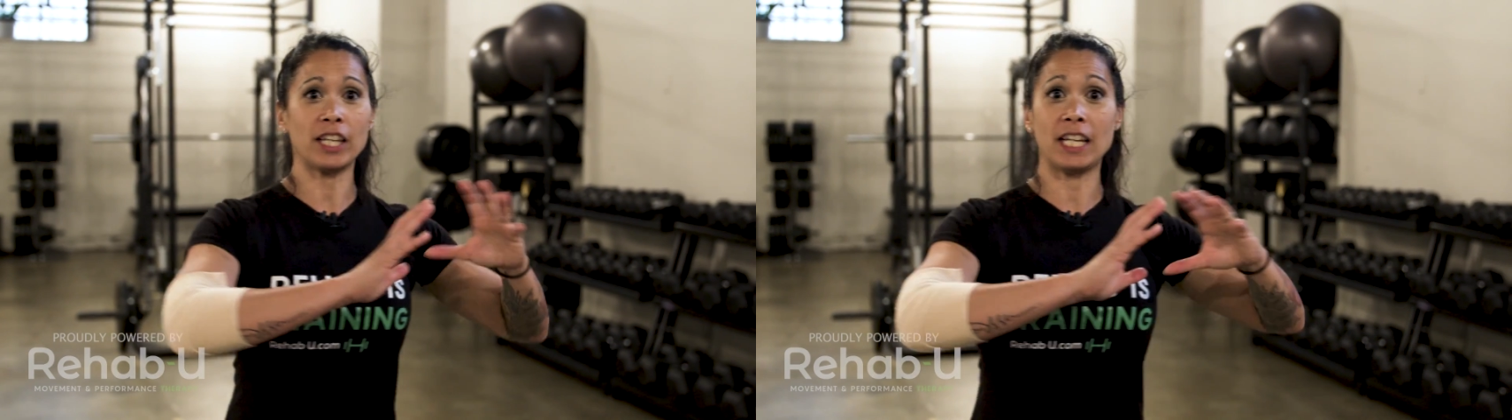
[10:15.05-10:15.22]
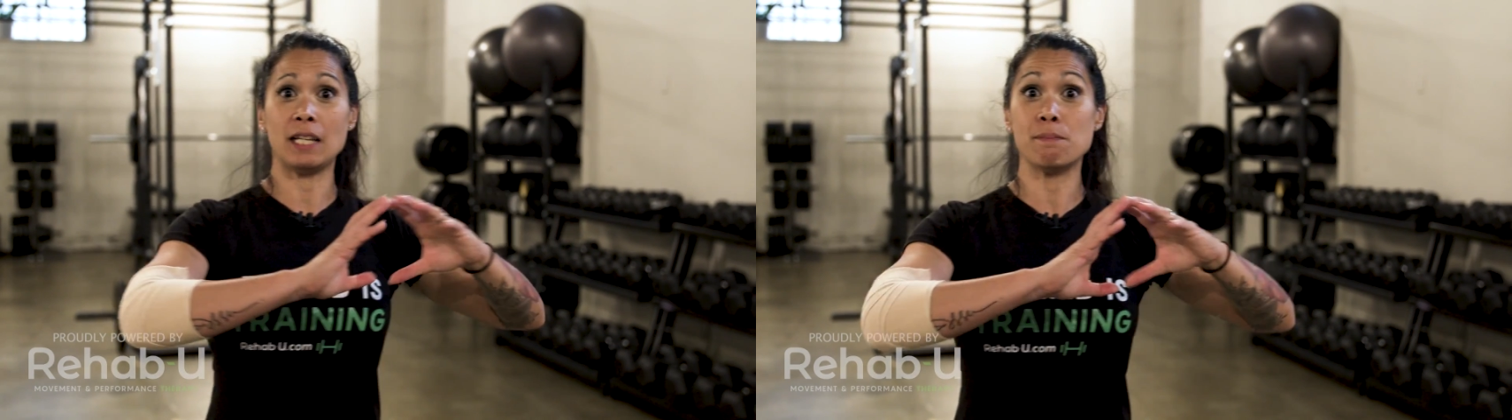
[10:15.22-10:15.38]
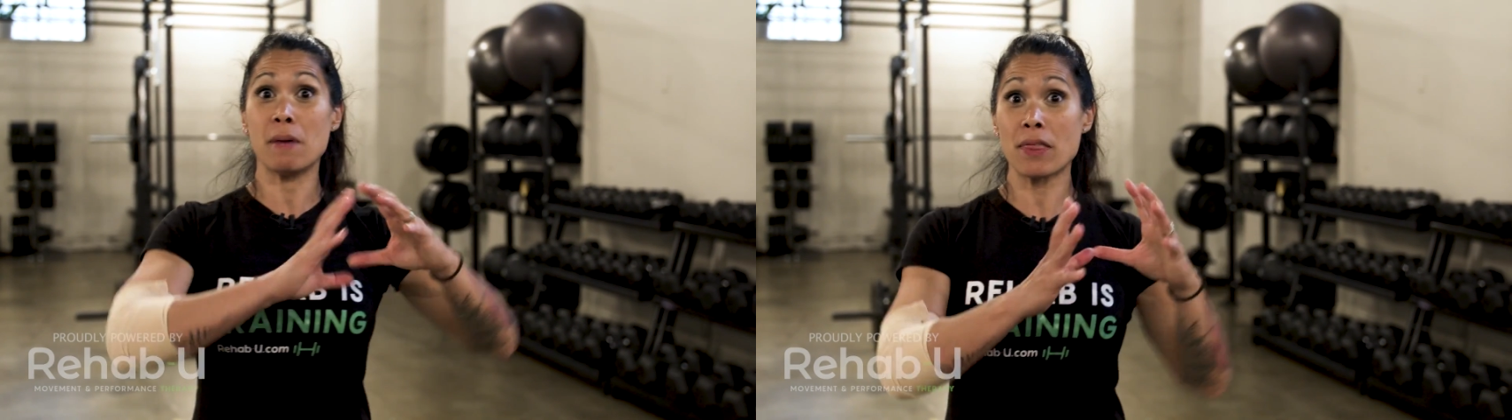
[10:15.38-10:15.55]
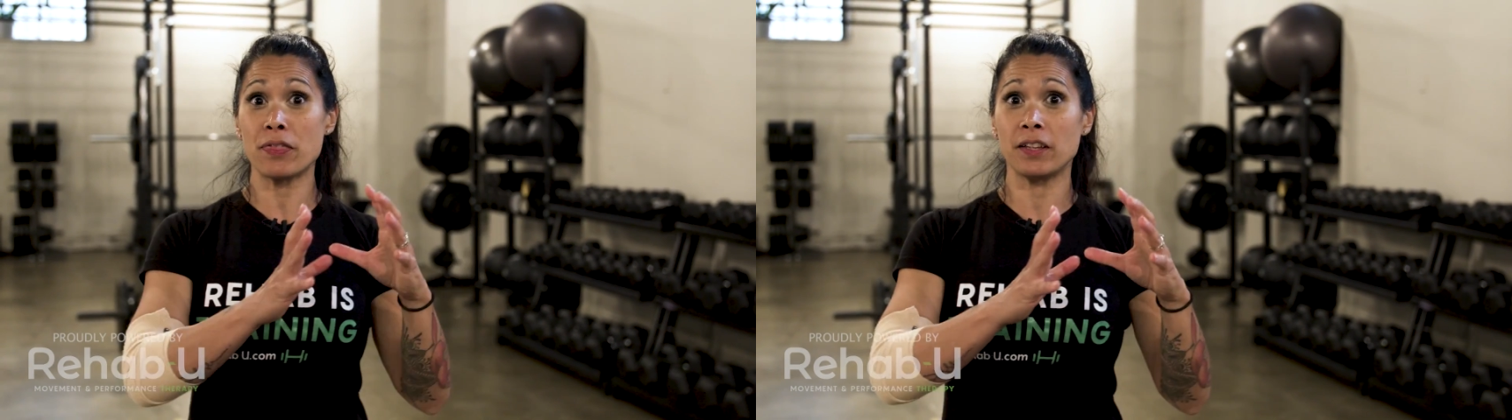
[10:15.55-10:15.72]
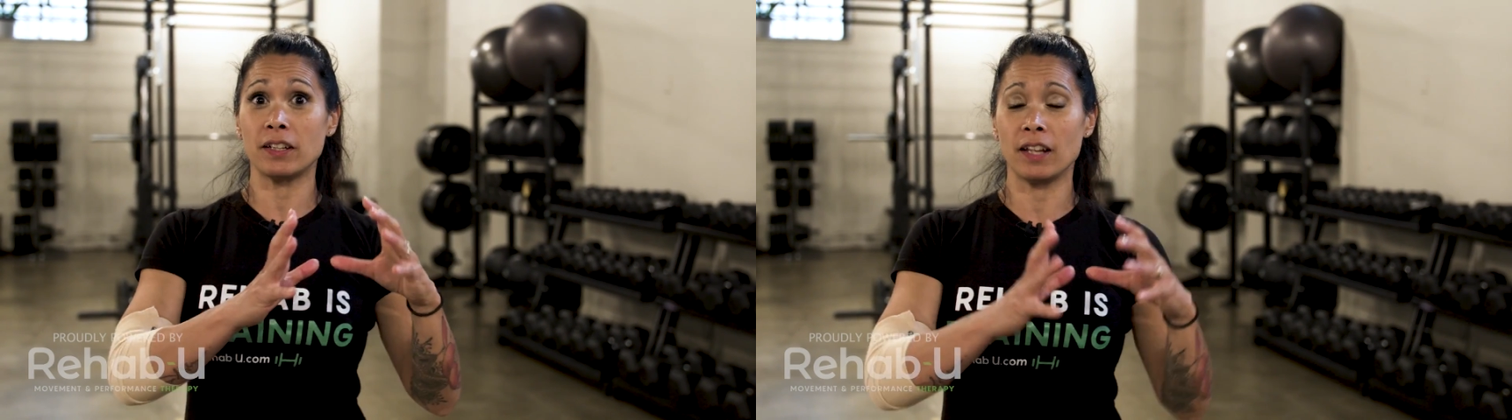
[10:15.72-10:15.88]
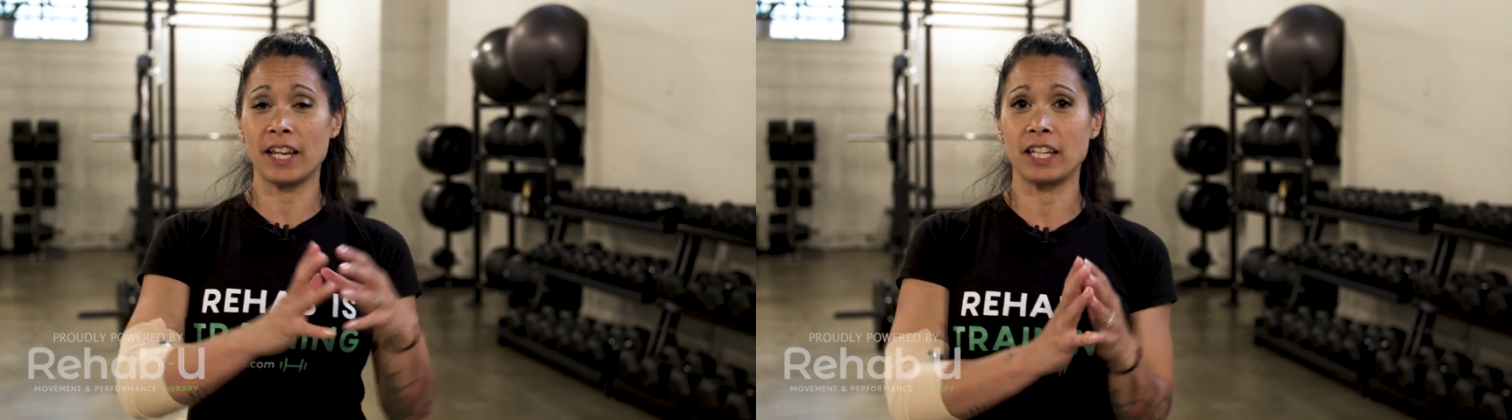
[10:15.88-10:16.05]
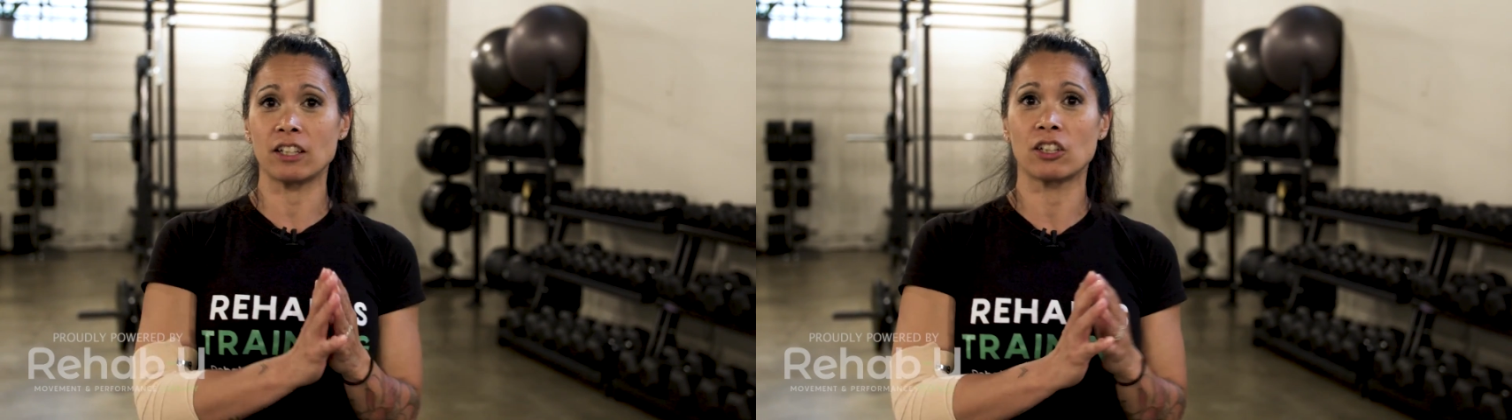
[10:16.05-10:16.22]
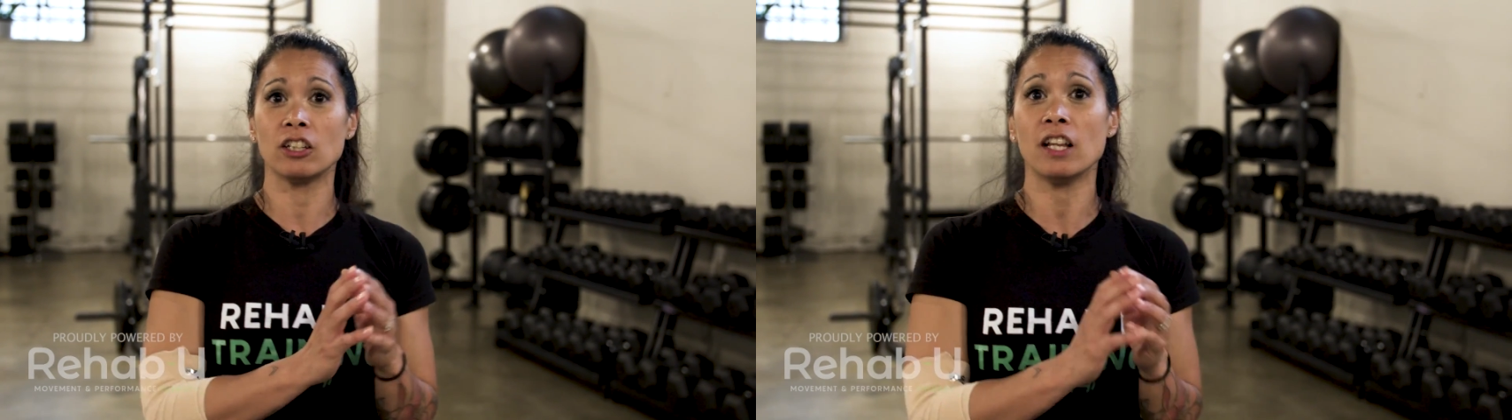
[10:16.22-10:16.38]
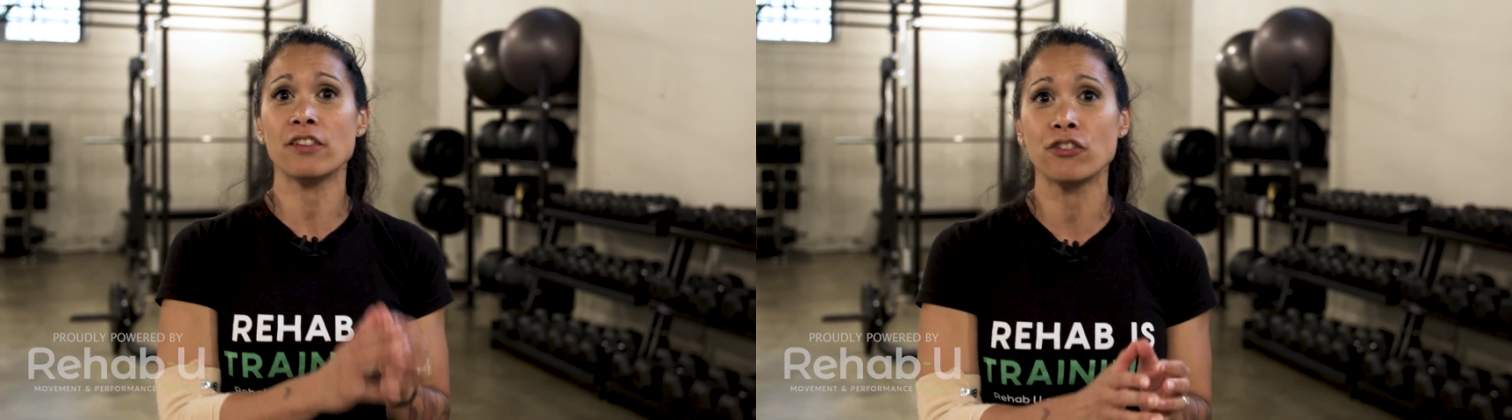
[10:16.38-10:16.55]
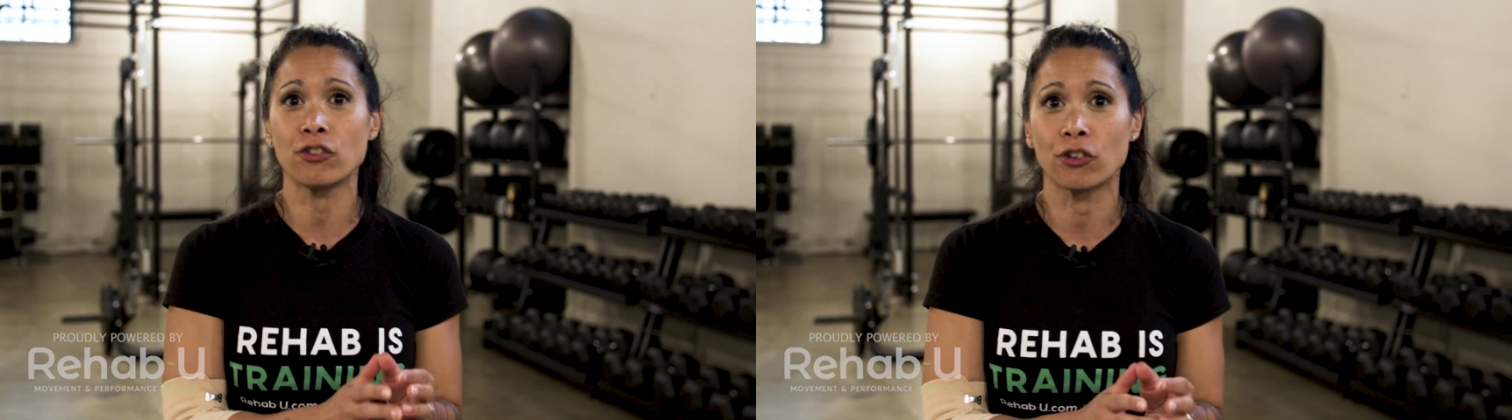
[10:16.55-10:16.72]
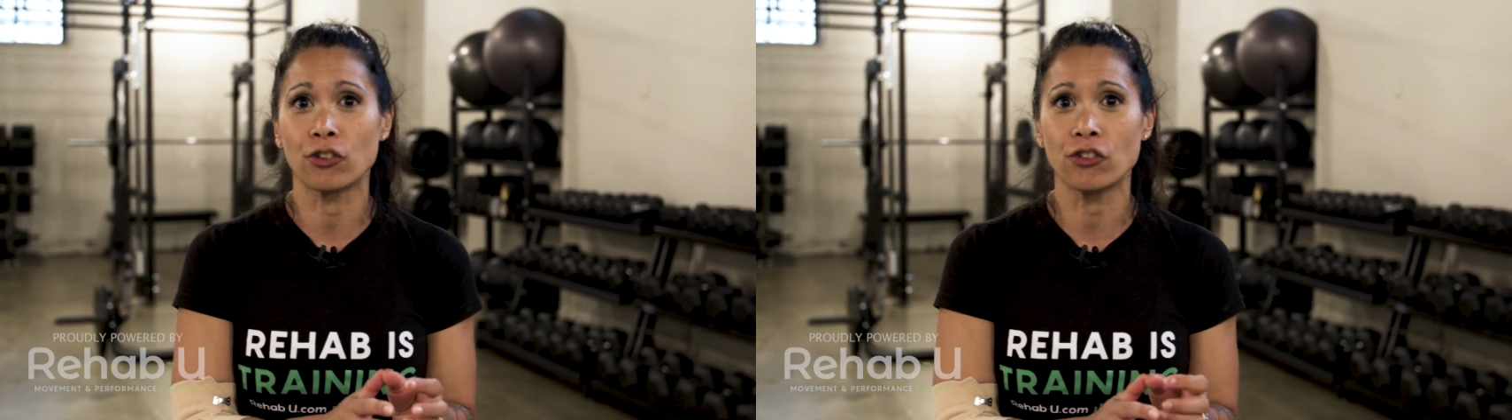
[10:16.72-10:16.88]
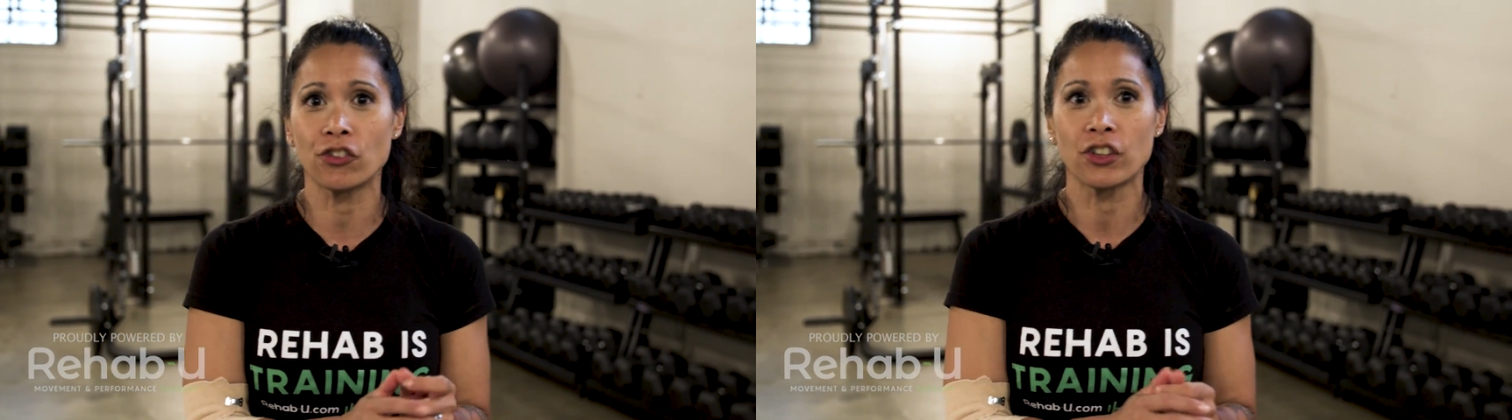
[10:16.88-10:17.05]
a method like
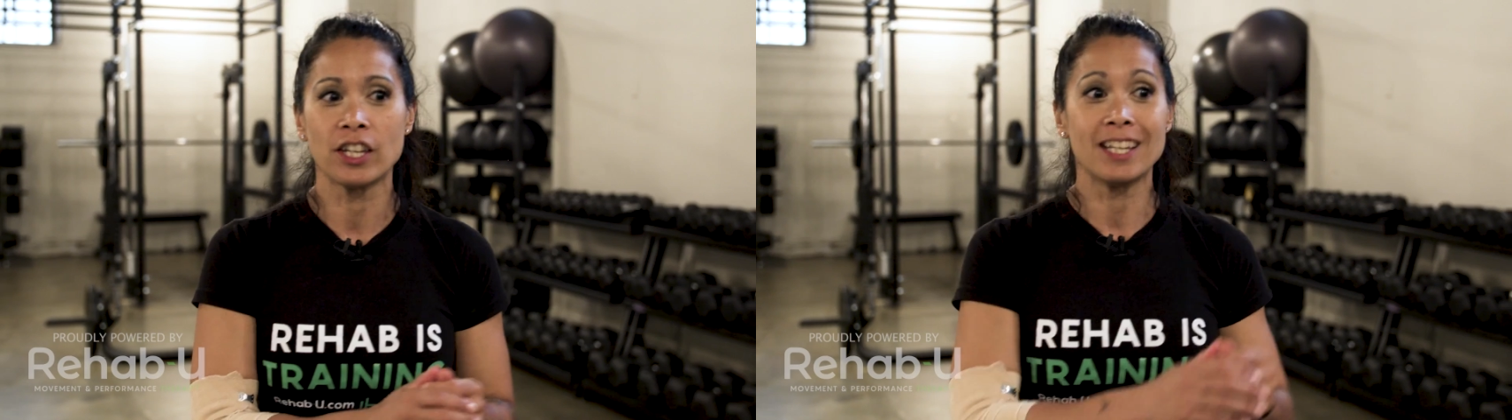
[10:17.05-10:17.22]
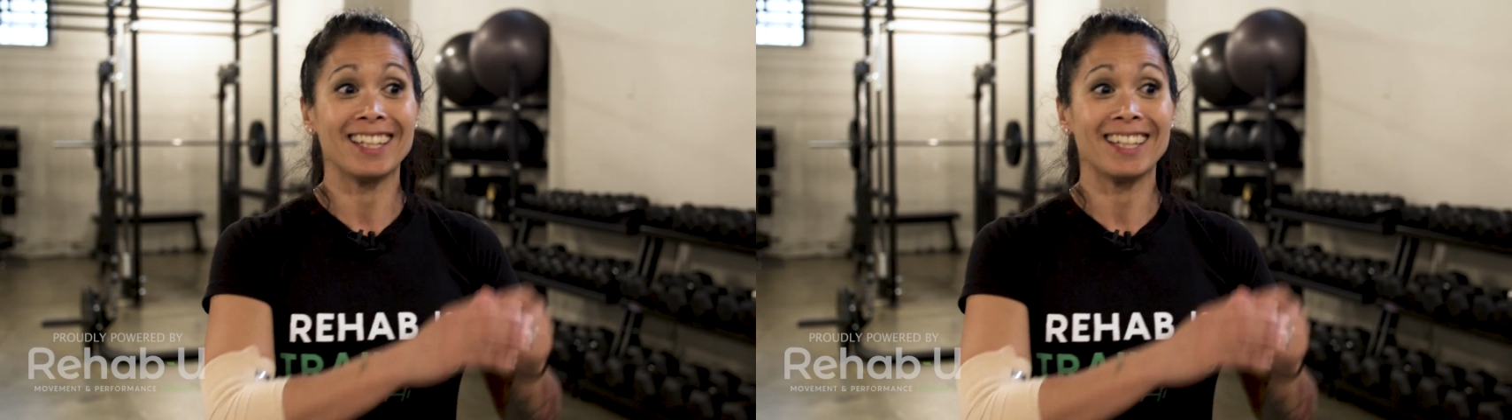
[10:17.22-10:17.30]
clusters